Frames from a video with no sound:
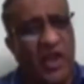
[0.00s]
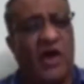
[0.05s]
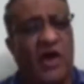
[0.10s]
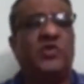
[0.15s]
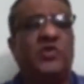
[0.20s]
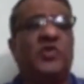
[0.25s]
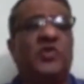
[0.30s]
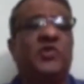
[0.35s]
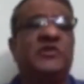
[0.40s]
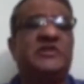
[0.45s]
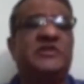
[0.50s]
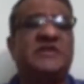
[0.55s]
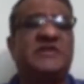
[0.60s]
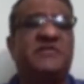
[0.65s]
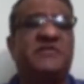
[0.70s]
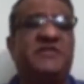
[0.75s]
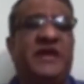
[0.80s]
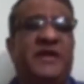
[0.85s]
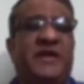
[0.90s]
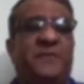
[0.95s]
to do the
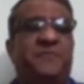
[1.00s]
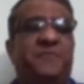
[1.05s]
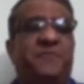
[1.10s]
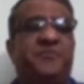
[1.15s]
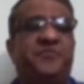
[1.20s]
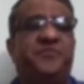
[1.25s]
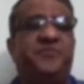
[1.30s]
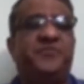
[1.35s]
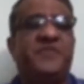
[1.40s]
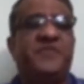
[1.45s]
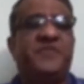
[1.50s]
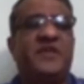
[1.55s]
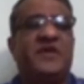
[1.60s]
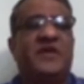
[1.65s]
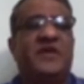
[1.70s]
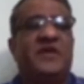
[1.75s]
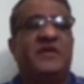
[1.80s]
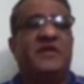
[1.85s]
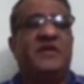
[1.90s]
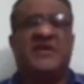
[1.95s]
survey? Because
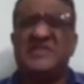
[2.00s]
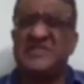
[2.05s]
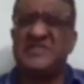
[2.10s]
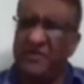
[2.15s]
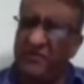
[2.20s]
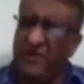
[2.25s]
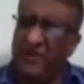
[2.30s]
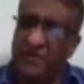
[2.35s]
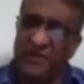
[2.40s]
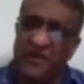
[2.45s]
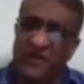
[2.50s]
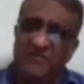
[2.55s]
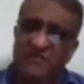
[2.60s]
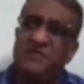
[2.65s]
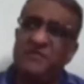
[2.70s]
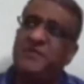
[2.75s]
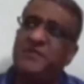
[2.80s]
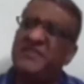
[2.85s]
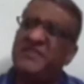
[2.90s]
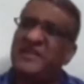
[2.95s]
everybody will
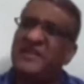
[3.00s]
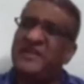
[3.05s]
present in their